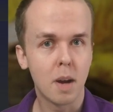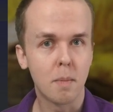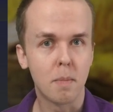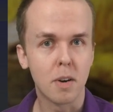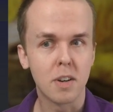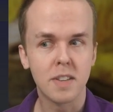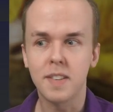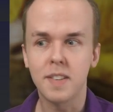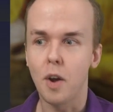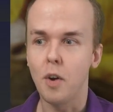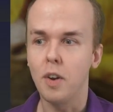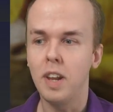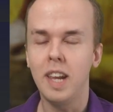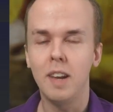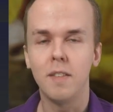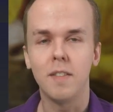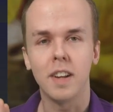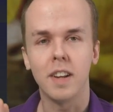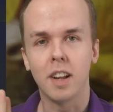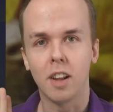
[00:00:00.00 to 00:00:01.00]
numbers don't
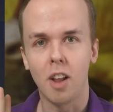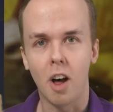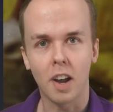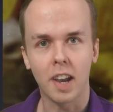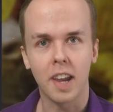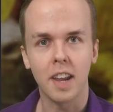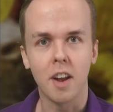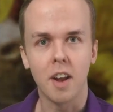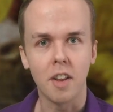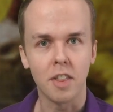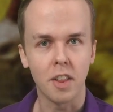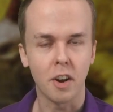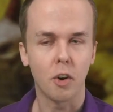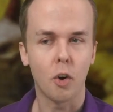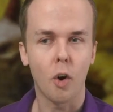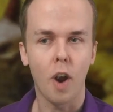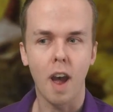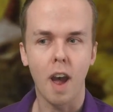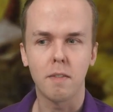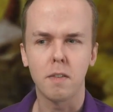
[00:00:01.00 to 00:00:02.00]
even clock in on their
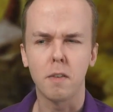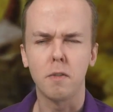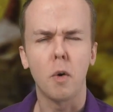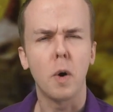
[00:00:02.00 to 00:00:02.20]
graph